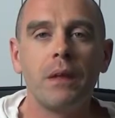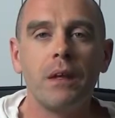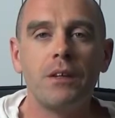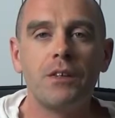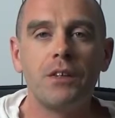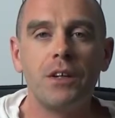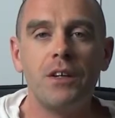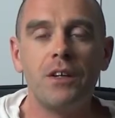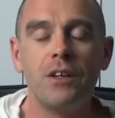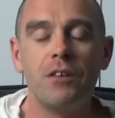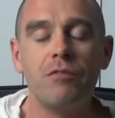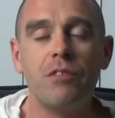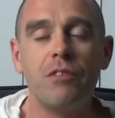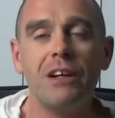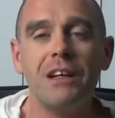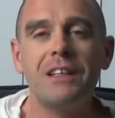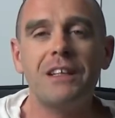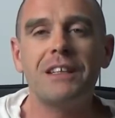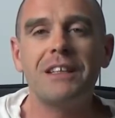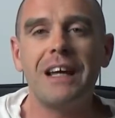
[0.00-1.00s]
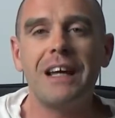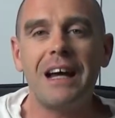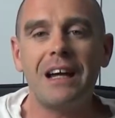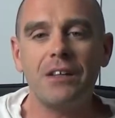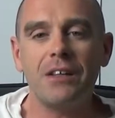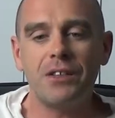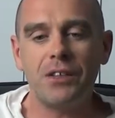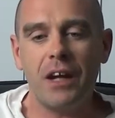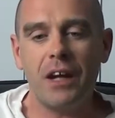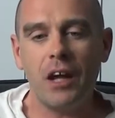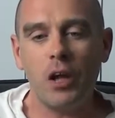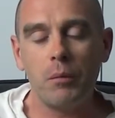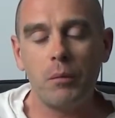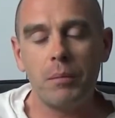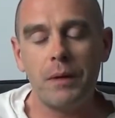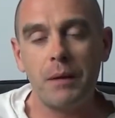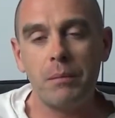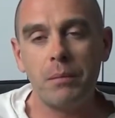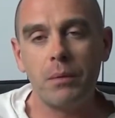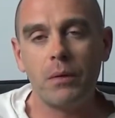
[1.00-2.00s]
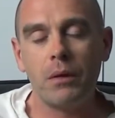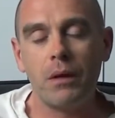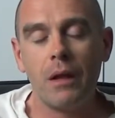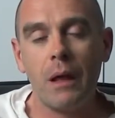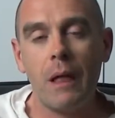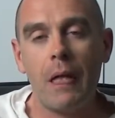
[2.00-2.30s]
So you can really start to help people